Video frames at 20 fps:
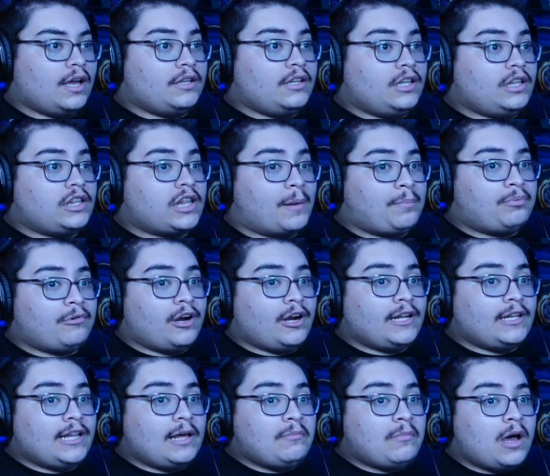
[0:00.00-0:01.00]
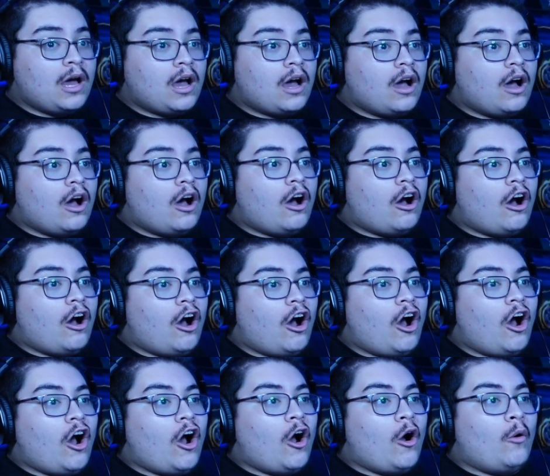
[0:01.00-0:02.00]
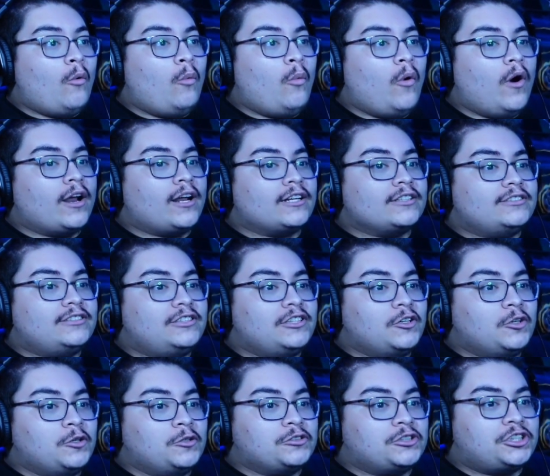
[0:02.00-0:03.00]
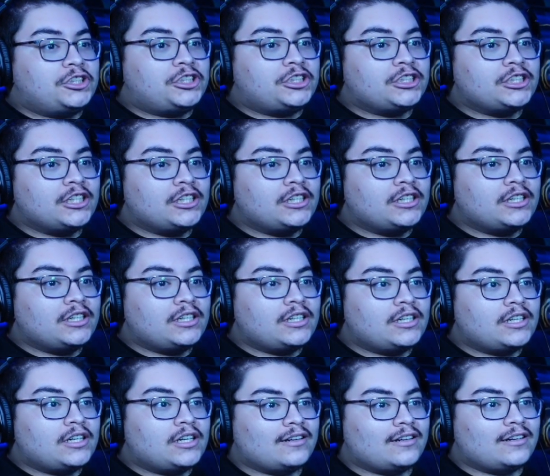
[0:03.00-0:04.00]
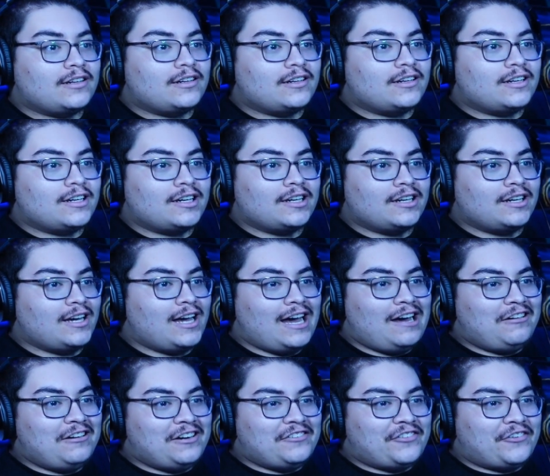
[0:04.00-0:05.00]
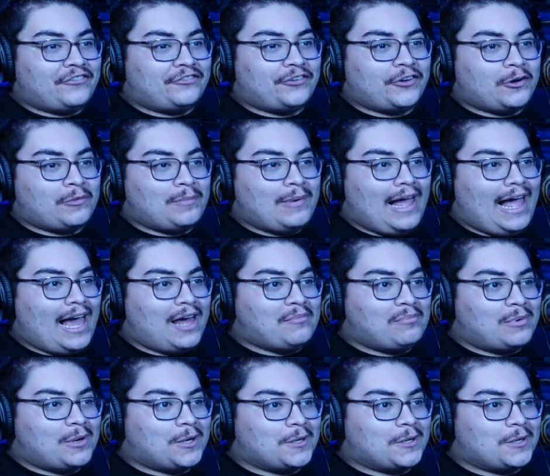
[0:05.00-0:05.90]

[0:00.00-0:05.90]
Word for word: Is he separating them? Oh, what a douche. I don't even feel bad,